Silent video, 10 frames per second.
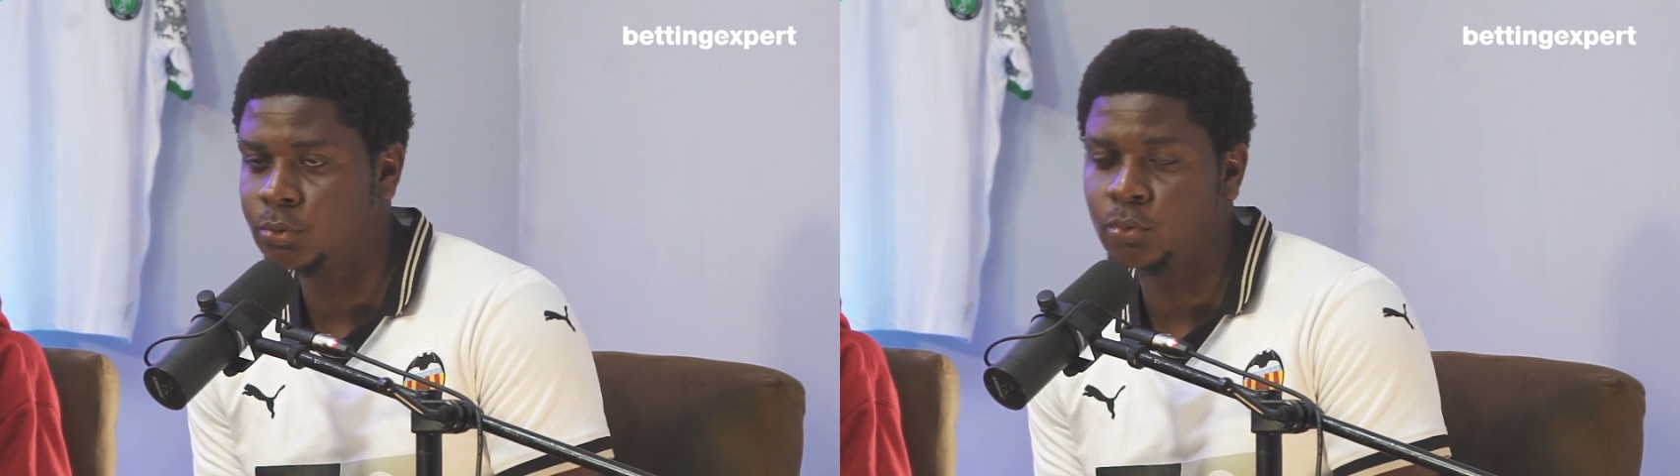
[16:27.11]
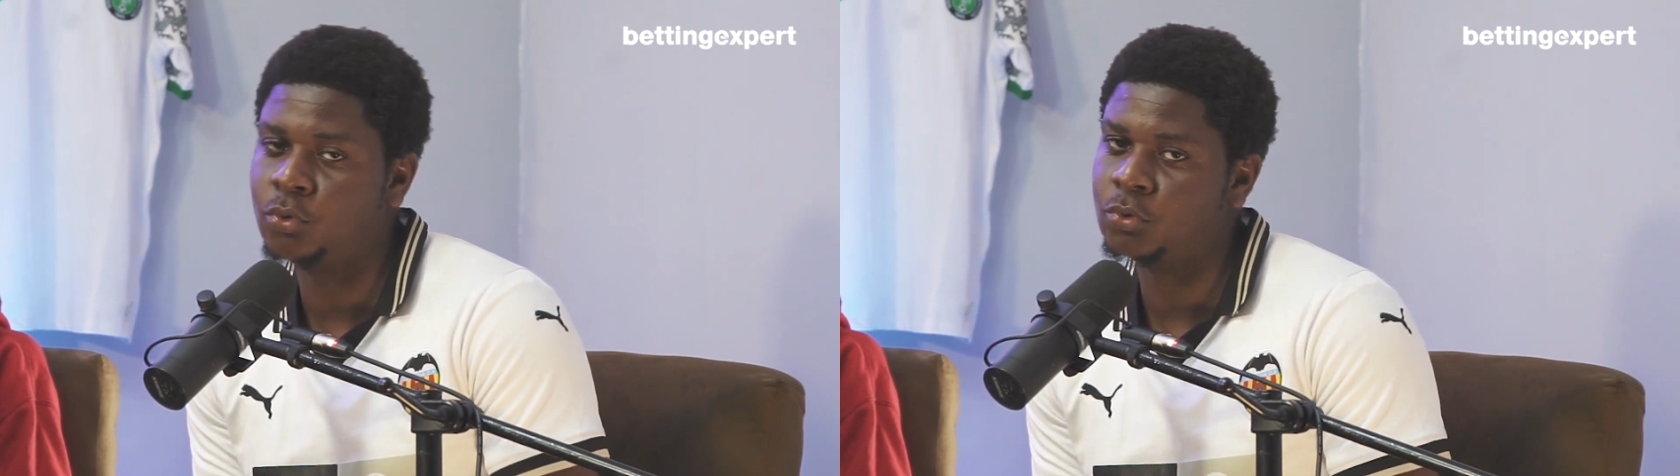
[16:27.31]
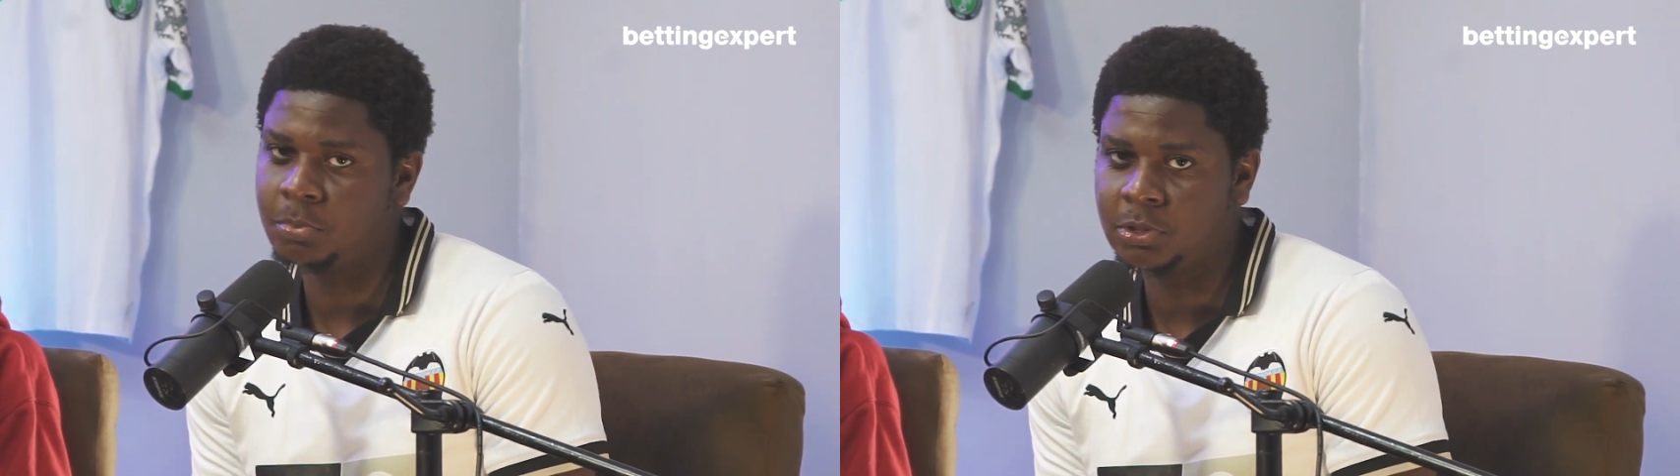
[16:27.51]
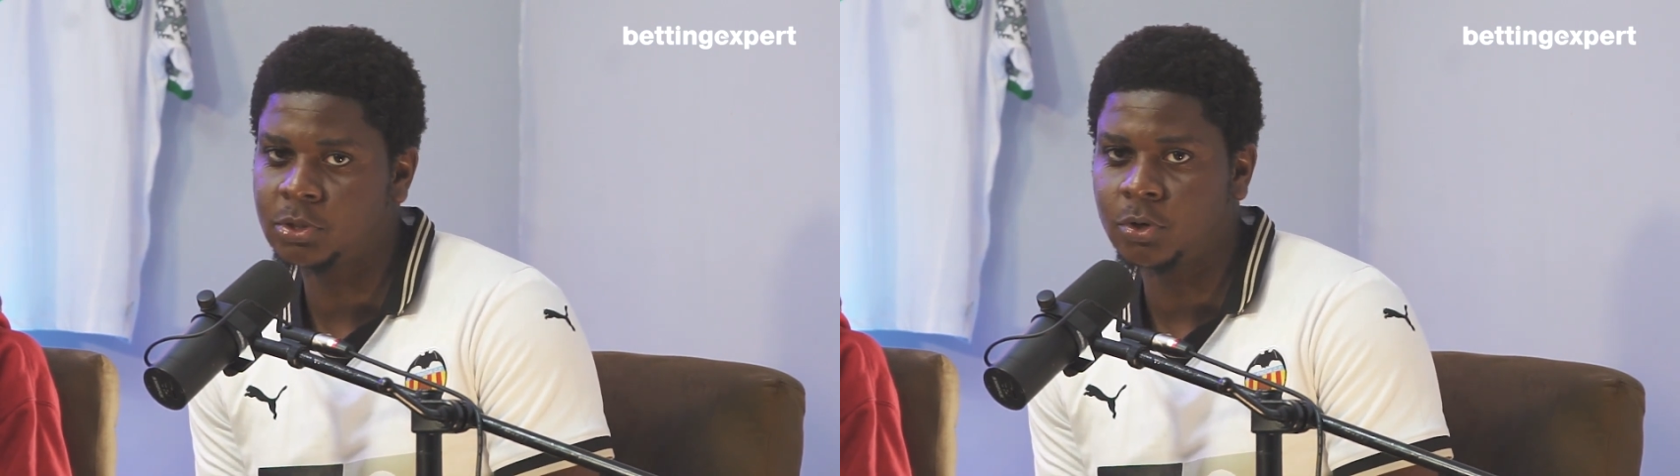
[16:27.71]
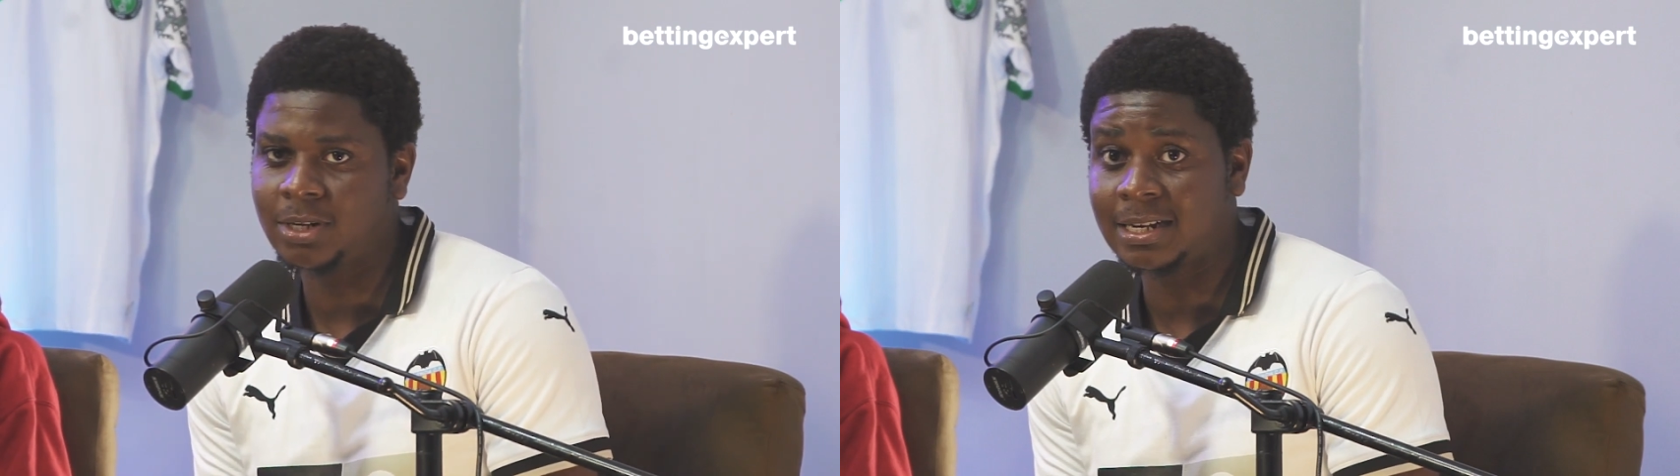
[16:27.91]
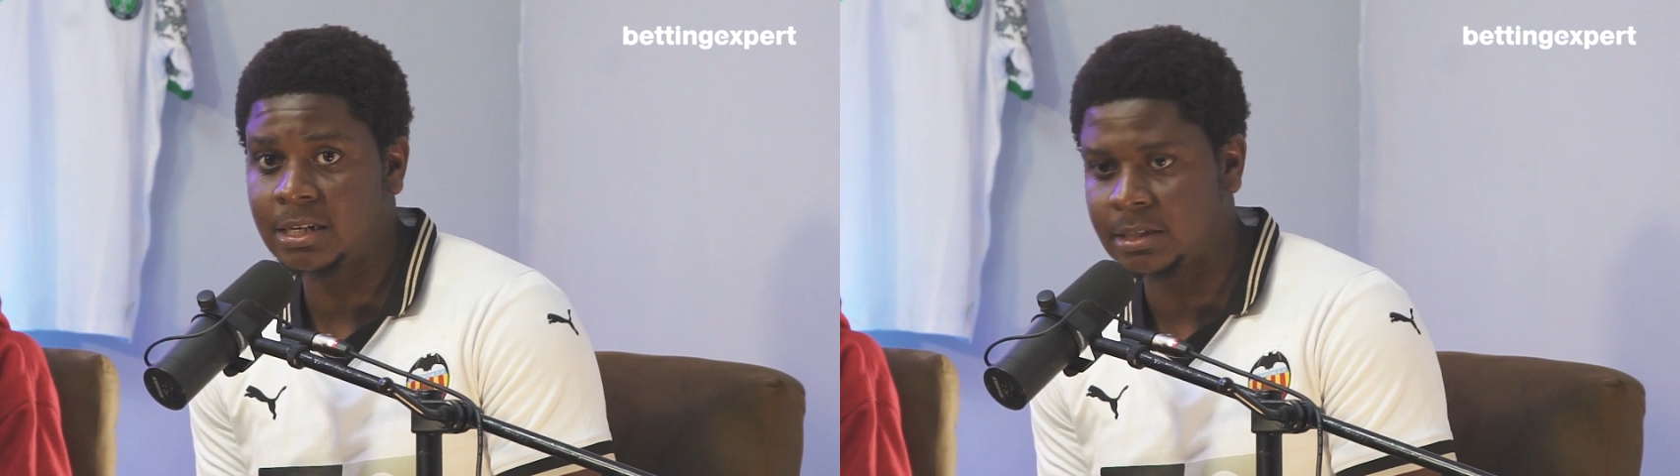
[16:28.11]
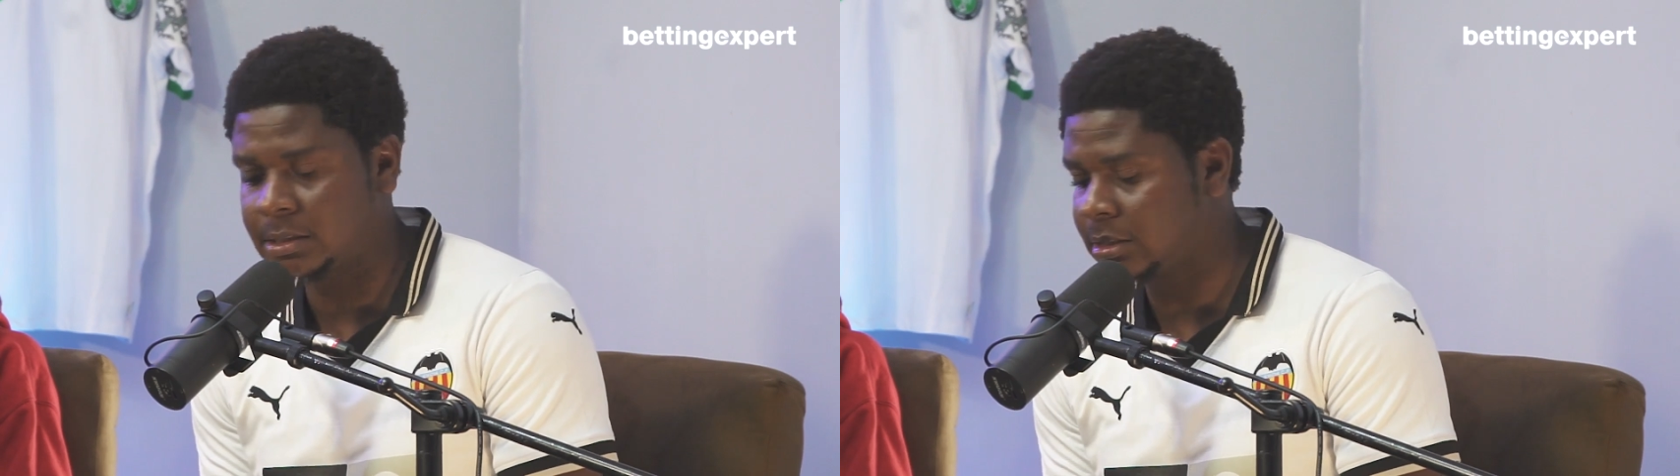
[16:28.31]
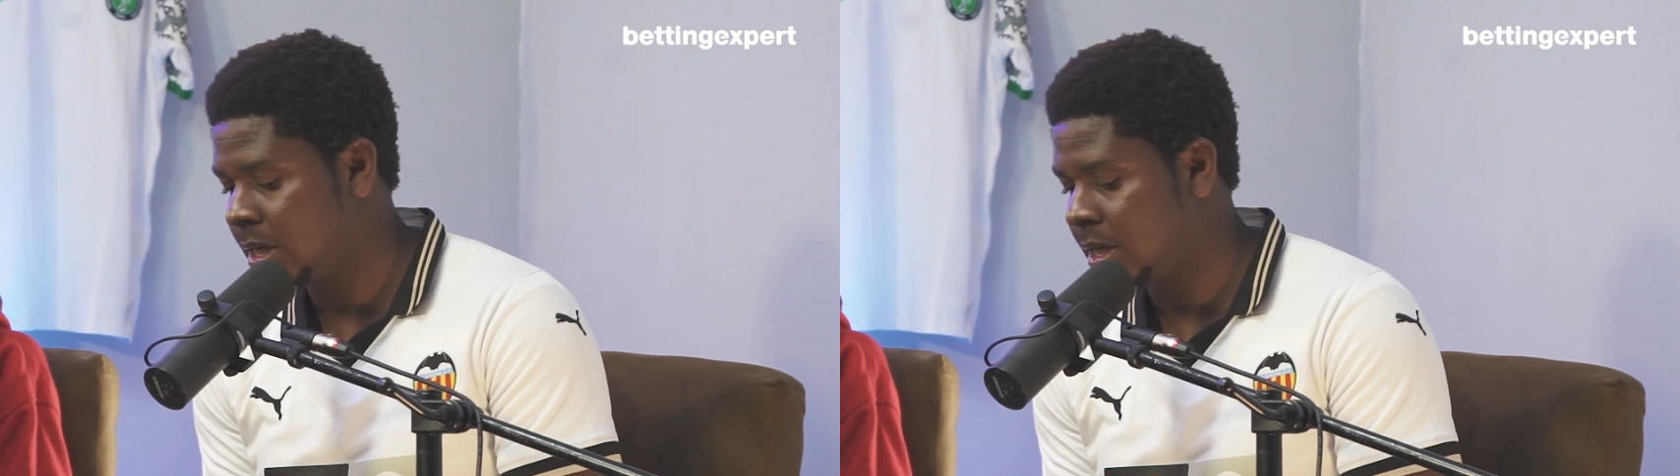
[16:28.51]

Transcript: goals will be scored at least.